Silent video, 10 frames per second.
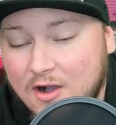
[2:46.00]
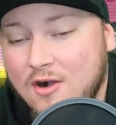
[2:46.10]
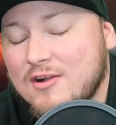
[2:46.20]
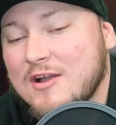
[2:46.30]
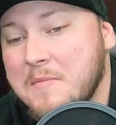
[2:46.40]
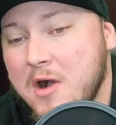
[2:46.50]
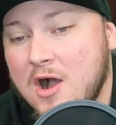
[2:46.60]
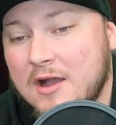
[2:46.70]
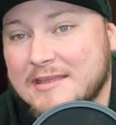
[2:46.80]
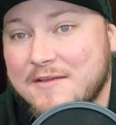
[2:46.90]
Oh, come
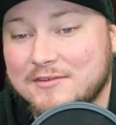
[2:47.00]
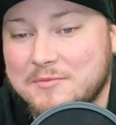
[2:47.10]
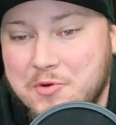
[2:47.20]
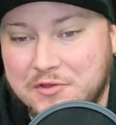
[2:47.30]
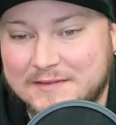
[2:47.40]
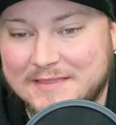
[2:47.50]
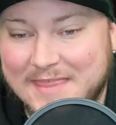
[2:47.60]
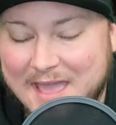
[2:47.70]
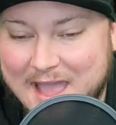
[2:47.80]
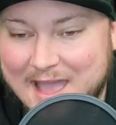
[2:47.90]
on, give us more
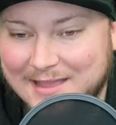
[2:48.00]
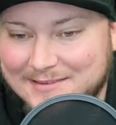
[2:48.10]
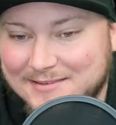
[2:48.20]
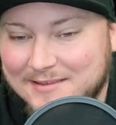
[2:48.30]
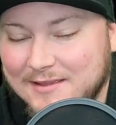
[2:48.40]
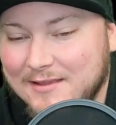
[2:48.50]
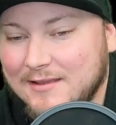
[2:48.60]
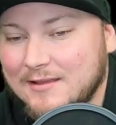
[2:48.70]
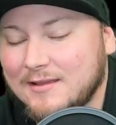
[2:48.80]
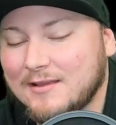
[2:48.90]
than that.
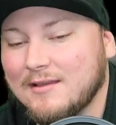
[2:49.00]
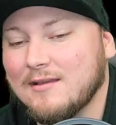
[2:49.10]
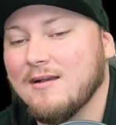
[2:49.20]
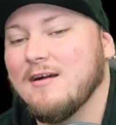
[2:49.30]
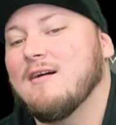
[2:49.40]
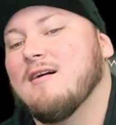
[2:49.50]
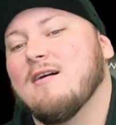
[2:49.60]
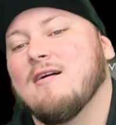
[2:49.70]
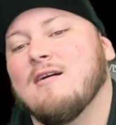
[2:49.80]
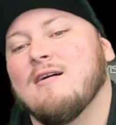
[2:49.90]

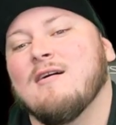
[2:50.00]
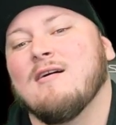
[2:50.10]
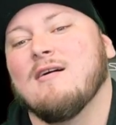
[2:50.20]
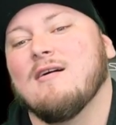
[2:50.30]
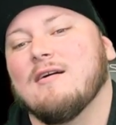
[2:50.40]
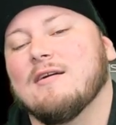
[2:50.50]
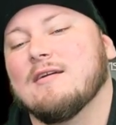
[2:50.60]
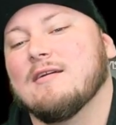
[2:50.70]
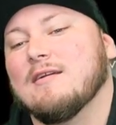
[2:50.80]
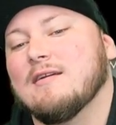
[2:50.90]
Oh,
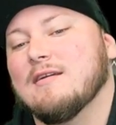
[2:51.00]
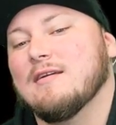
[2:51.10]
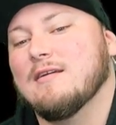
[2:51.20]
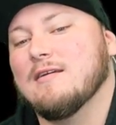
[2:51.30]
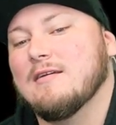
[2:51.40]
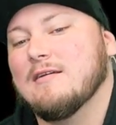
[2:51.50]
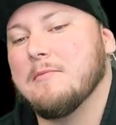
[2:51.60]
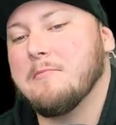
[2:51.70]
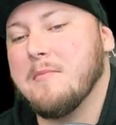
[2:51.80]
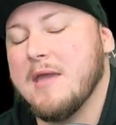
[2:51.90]

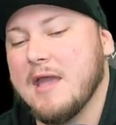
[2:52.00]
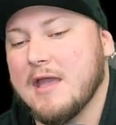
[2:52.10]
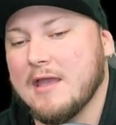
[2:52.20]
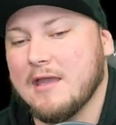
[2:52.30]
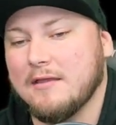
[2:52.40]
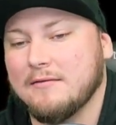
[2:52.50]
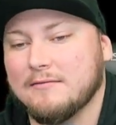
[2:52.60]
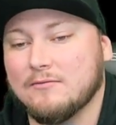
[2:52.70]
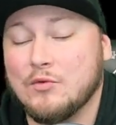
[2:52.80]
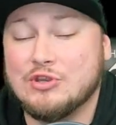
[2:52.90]

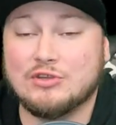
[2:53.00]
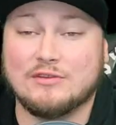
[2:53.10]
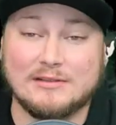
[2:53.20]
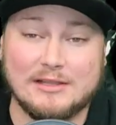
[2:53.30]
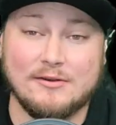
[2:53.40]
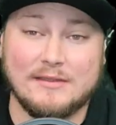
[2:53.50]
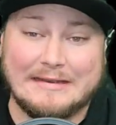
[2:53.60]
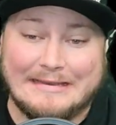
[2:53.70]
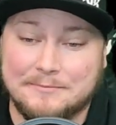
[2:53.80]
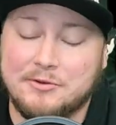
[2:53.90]
man, we just
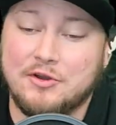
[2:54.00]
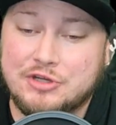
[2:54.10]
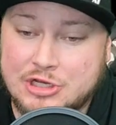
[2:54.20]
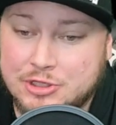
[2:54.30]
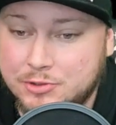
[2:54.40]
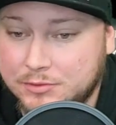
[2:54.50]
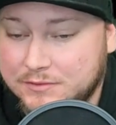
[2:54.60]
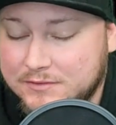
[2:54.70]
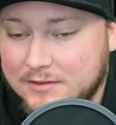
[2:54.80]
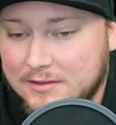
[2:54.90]
literally dipped our
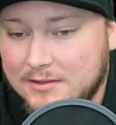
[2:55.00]
toes